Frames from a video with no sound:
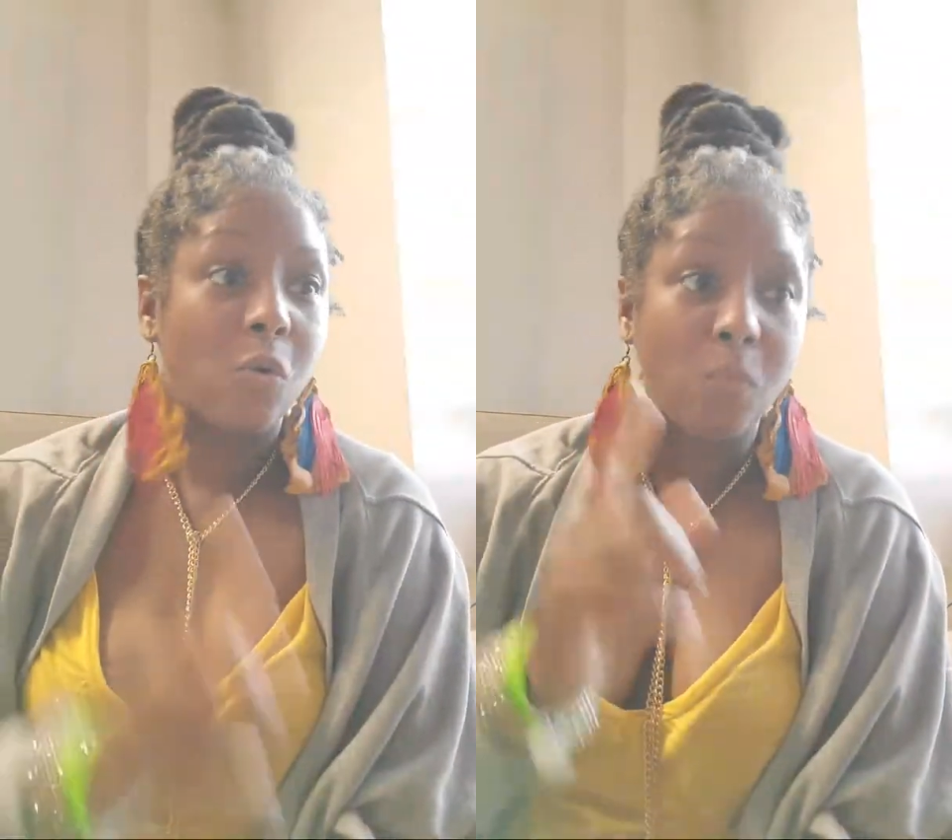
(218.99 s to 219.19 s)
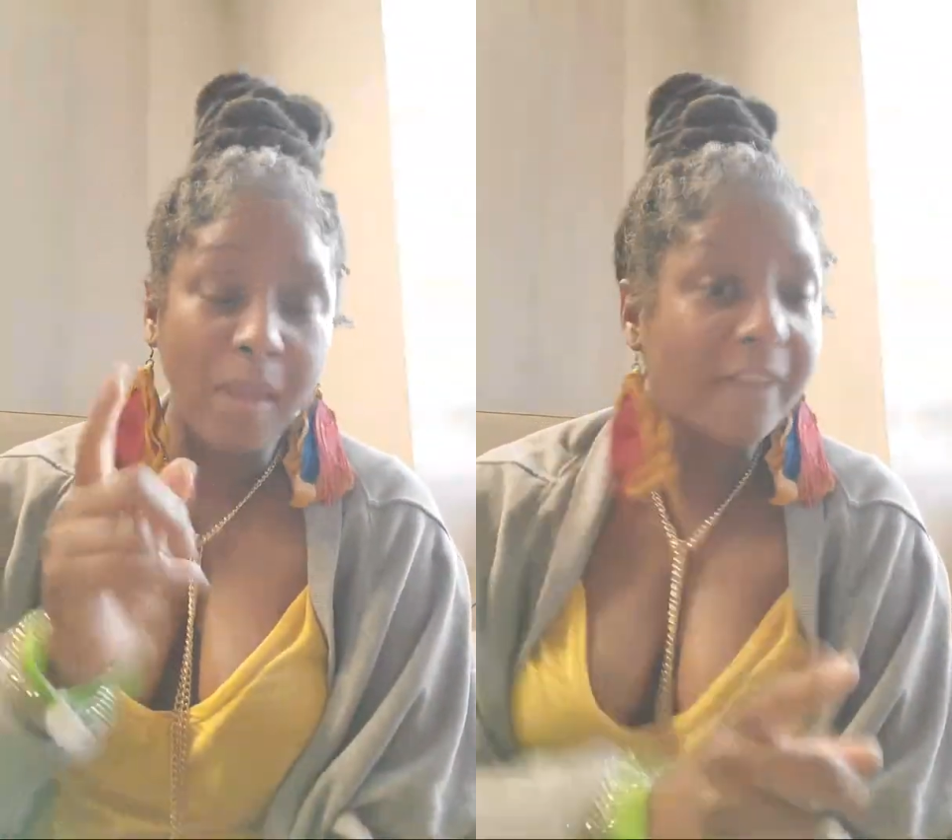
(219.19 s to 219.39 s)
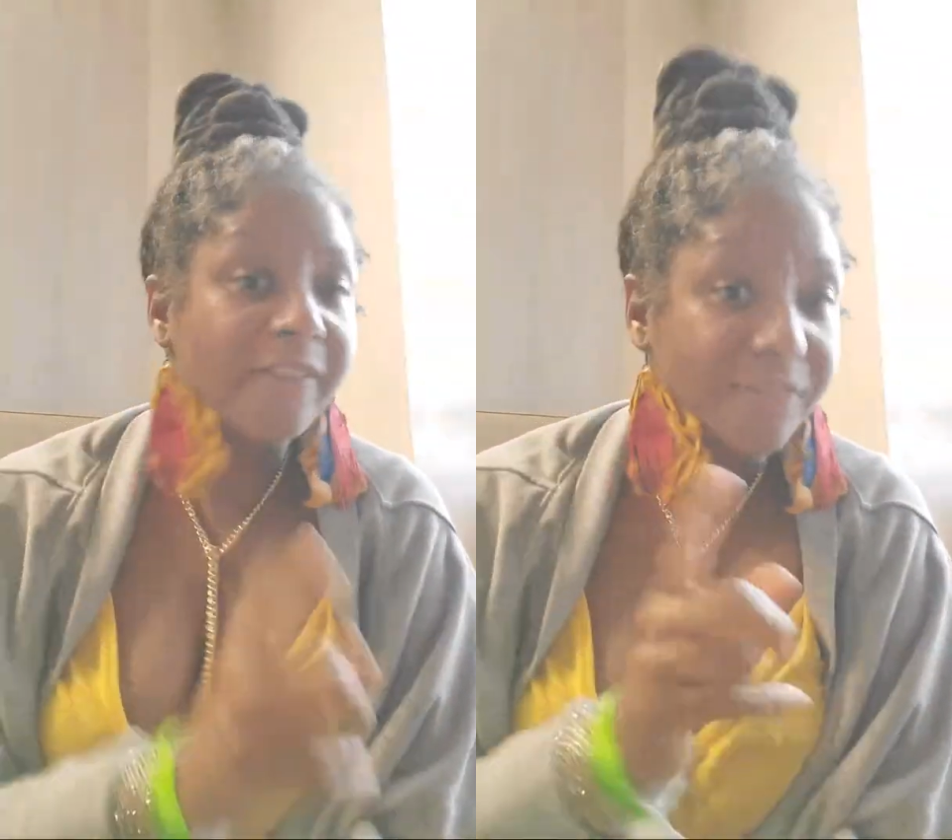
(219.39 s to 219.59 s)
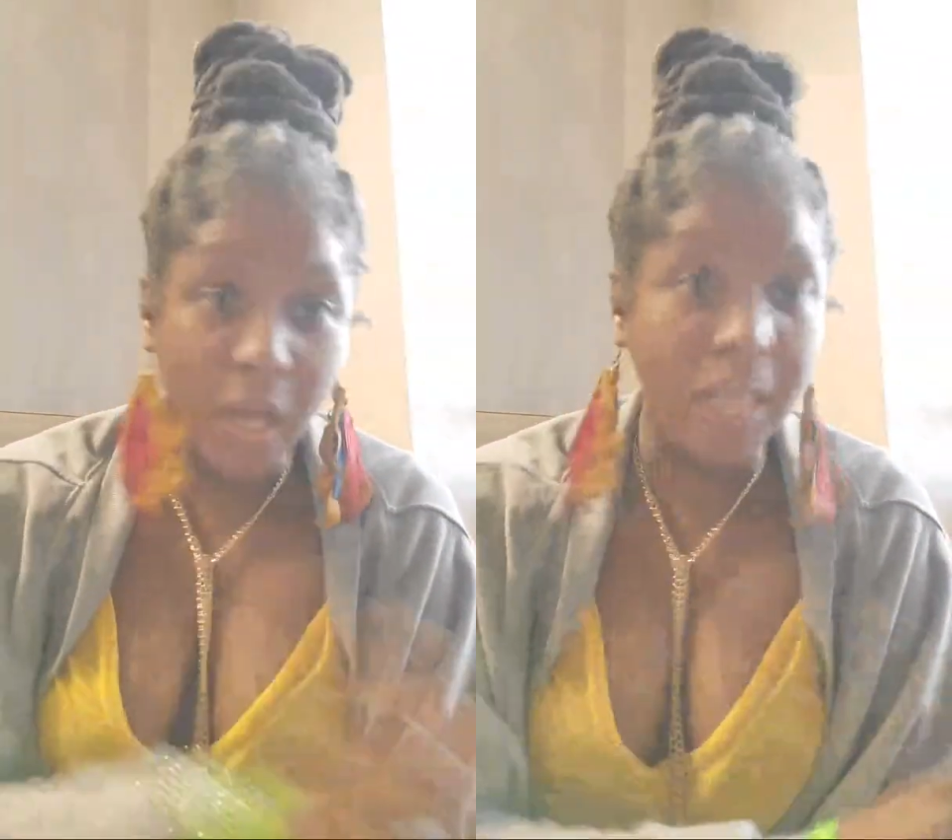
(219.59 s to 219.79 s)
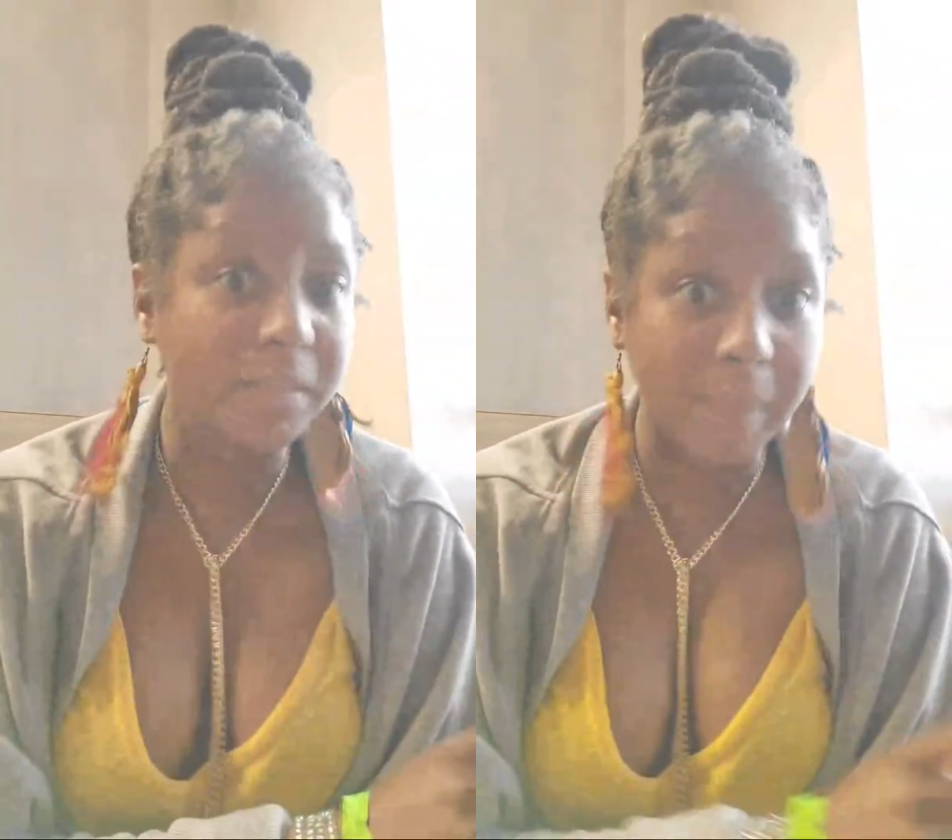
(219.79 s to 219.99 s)
Where the
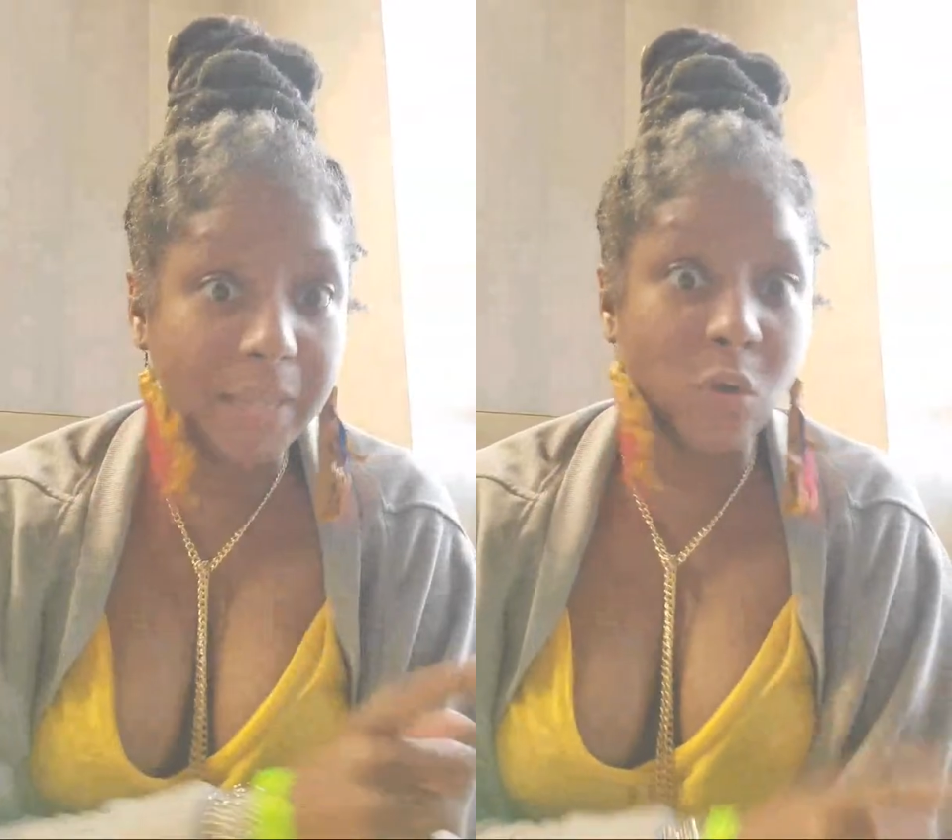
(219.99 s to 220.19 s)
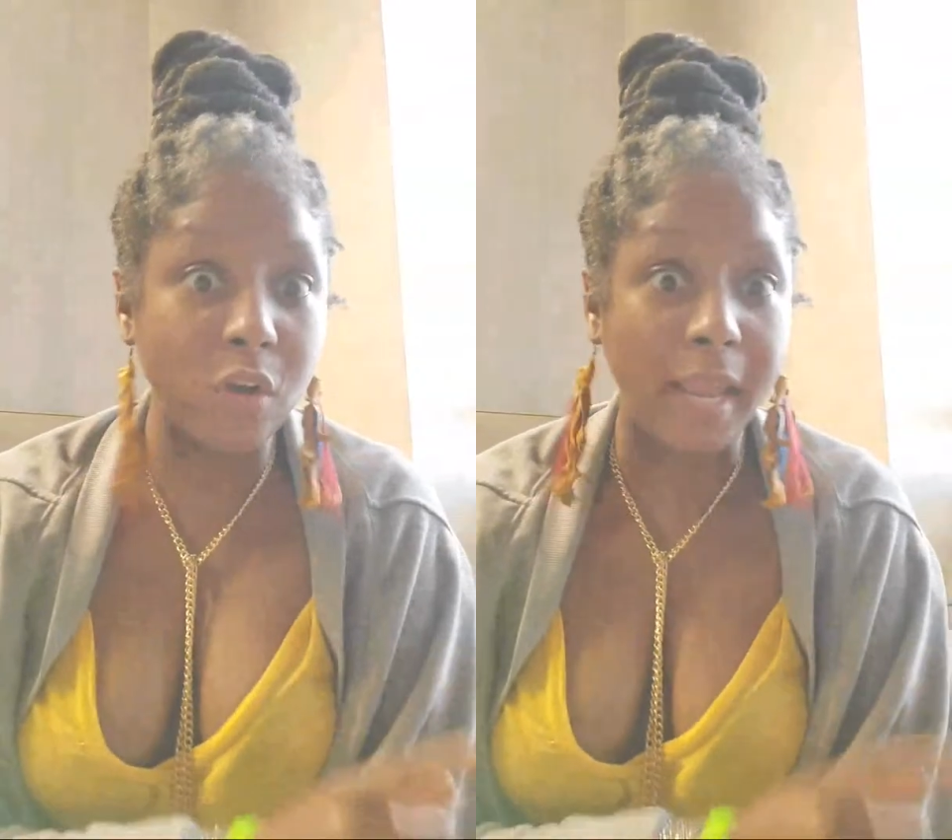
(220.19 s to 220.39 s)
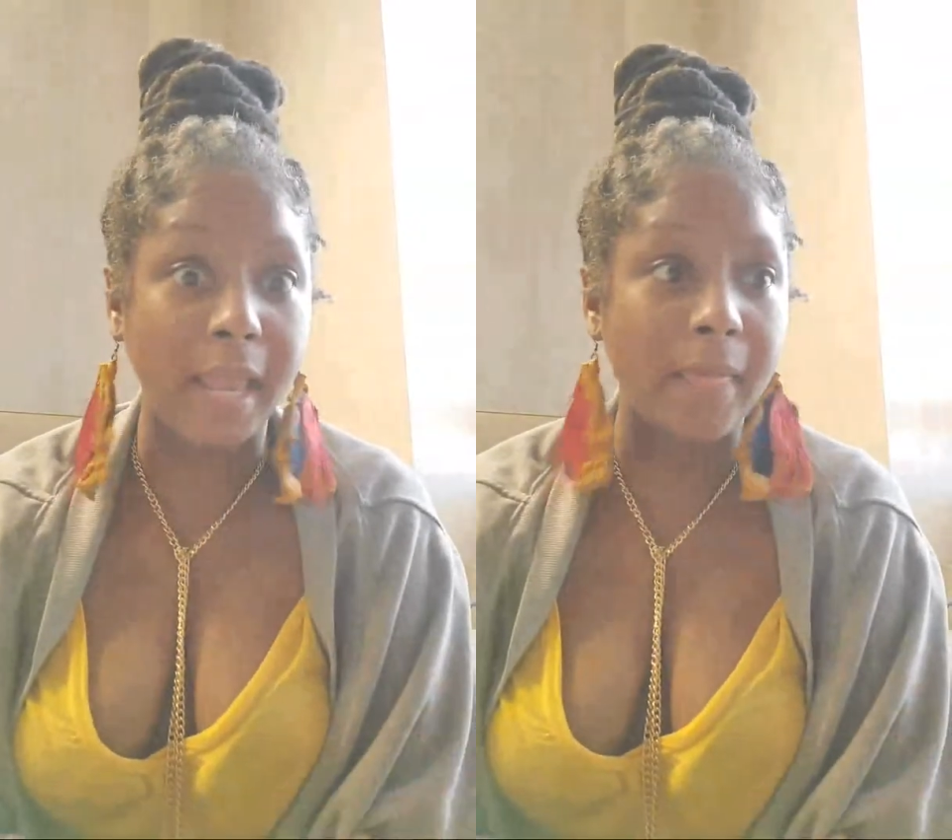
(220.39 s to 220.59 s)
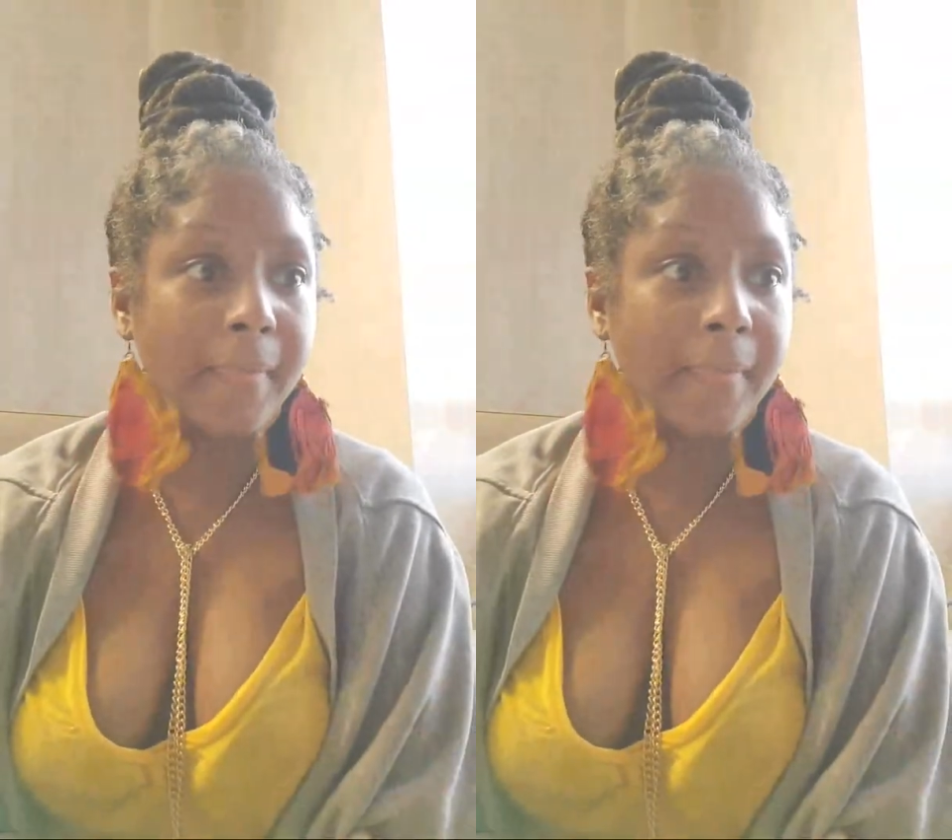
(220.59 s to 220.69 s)
fuck is my daughter at?